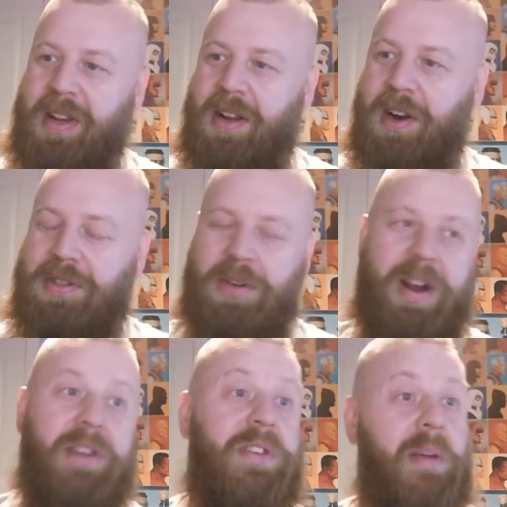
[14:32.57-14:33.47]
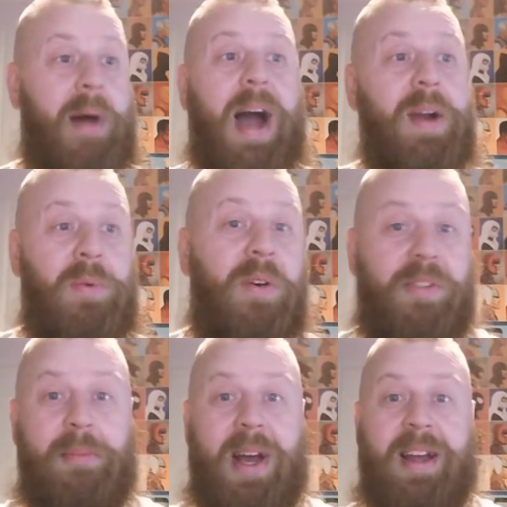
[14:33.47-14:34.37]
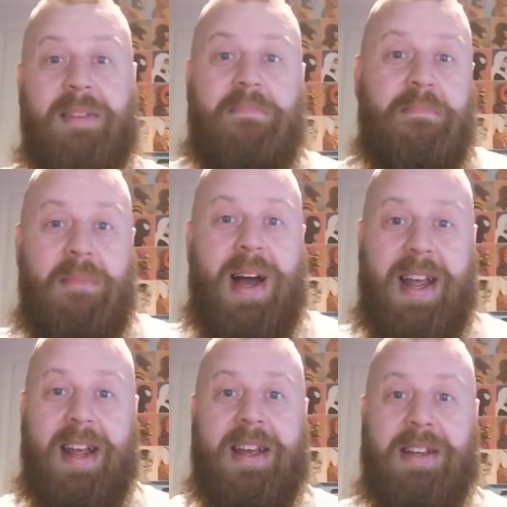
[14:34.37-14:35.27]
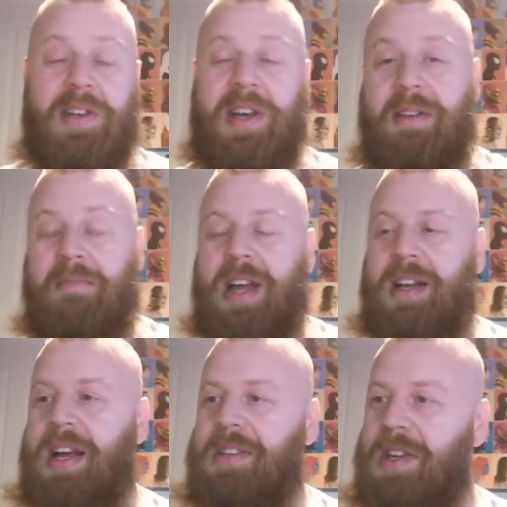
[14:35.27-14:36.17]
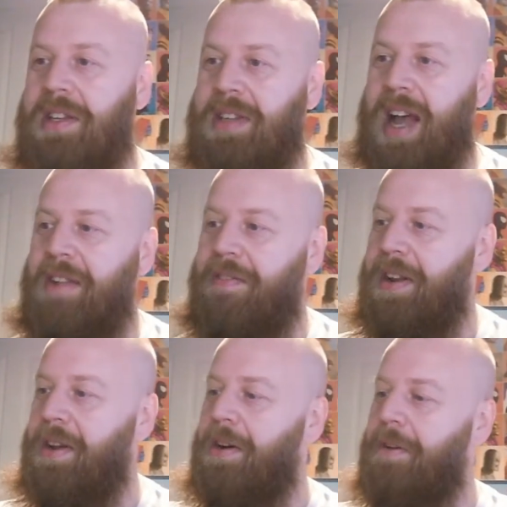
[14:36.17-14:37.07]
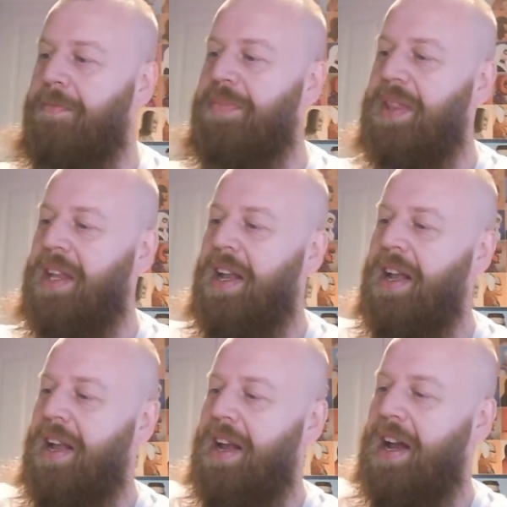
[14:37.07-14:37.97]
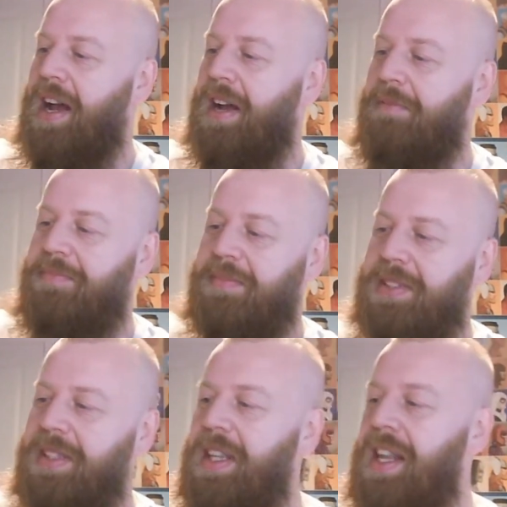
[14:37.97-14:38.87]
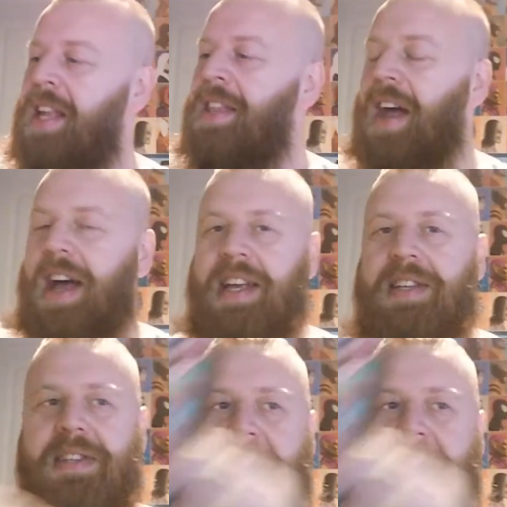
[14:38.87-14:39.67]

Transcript: cartoon characters. I might go over my ink as a side video. That is